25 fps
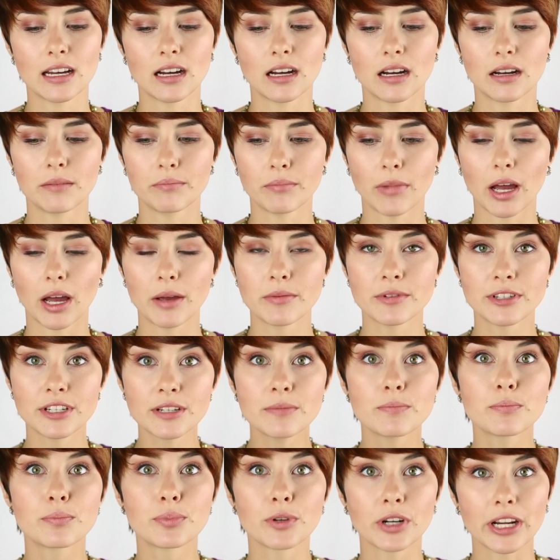I
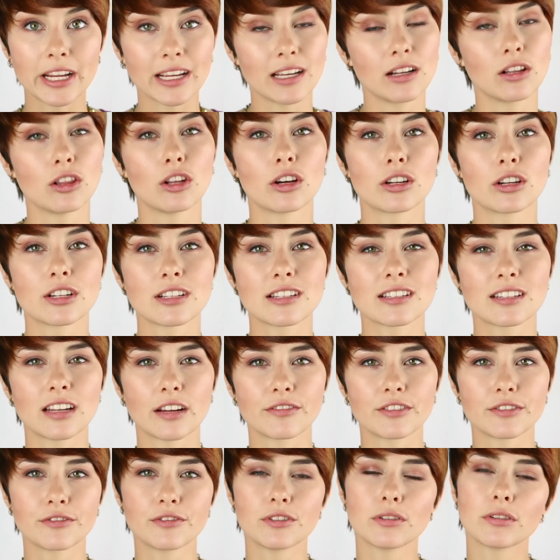did bring a lot of
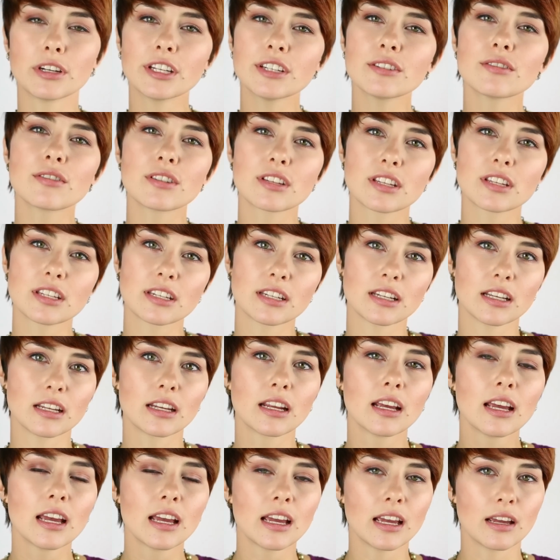stuff. If you're interested
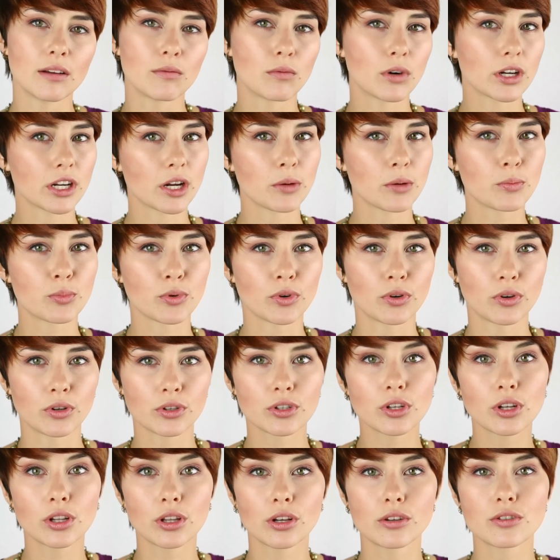in what I
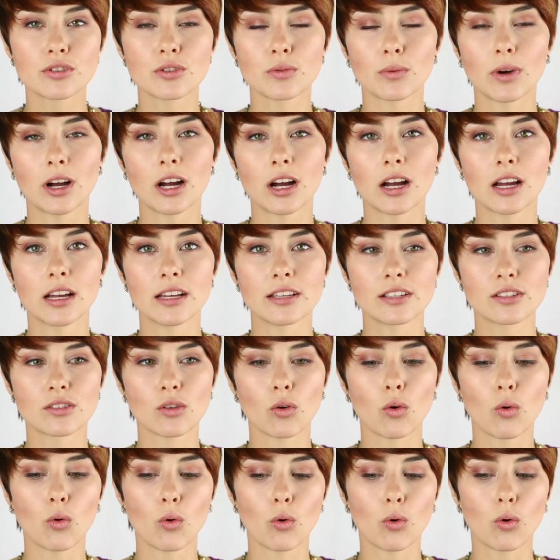brought clothes-wise
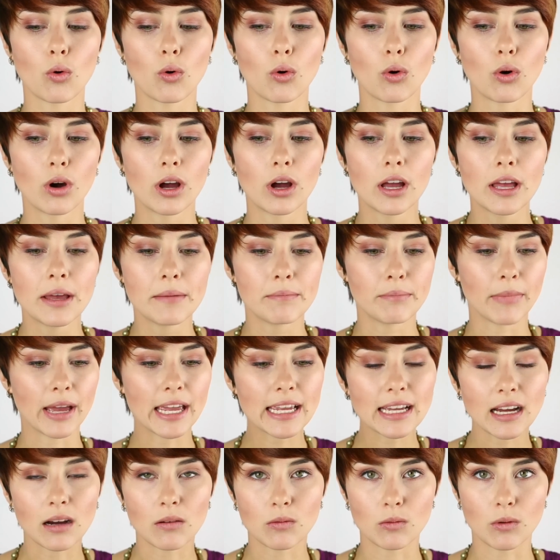or
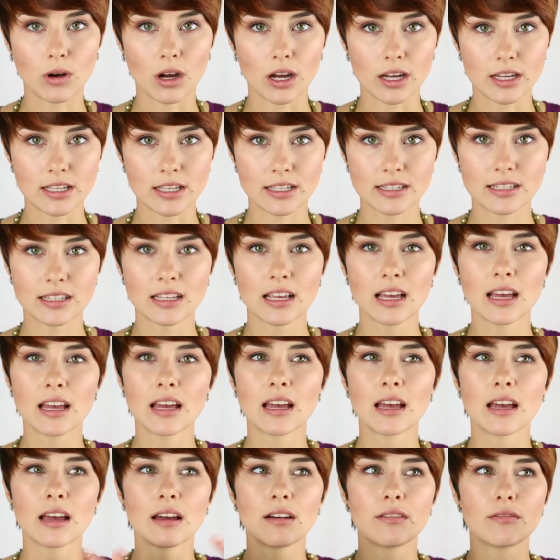makeup-wise
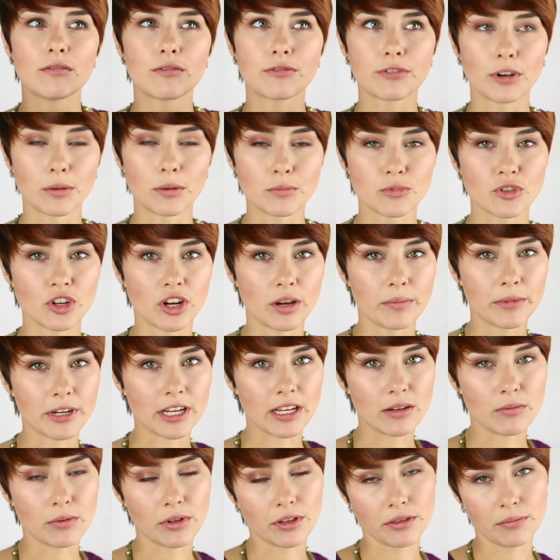from
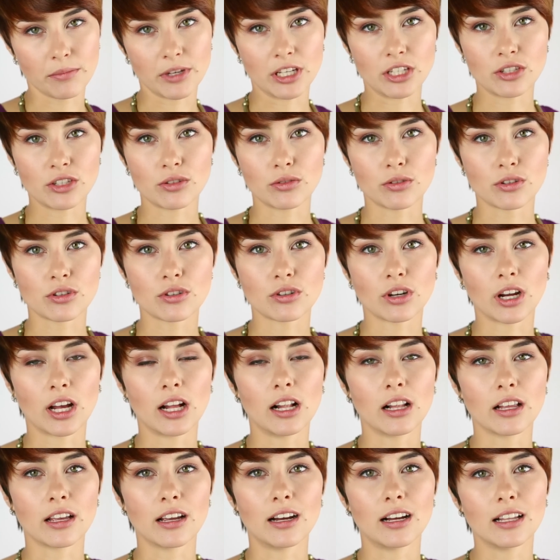Germany with me to
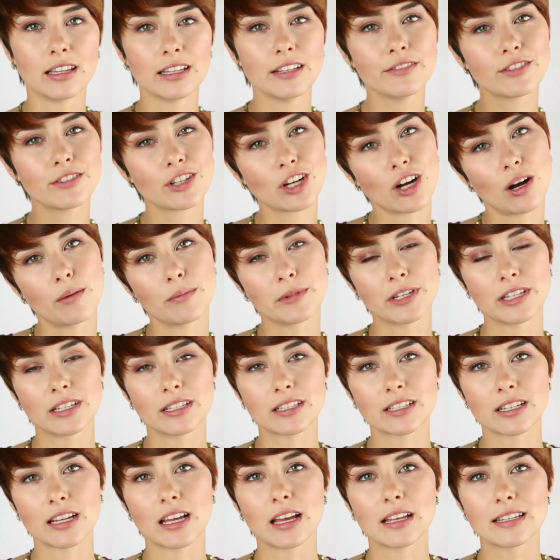Australia, leave a
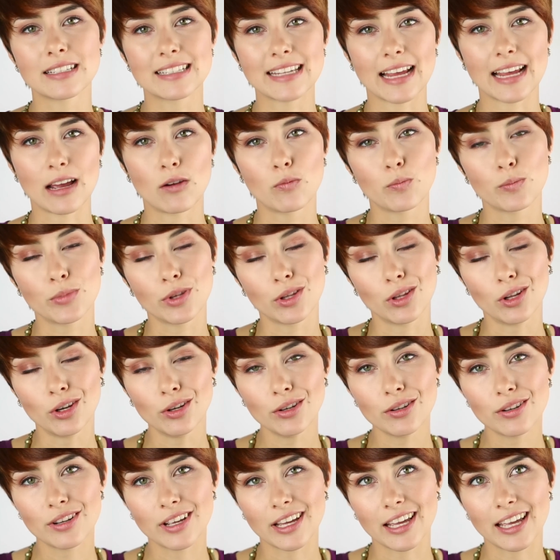comment down
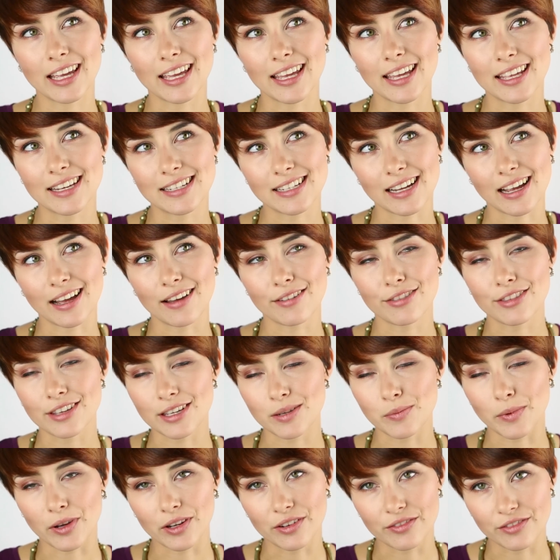below and I'll think
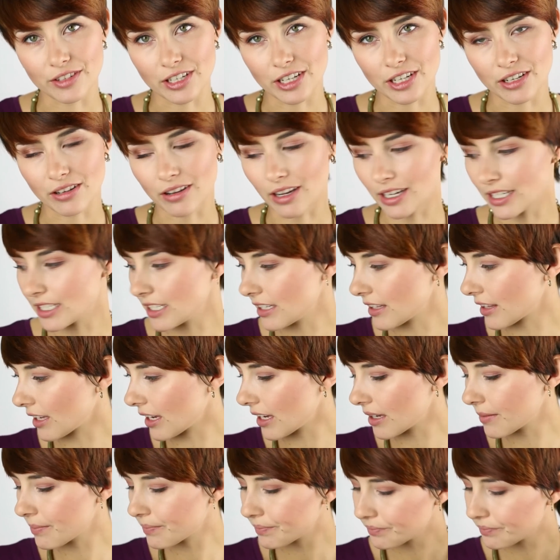about a video idea there.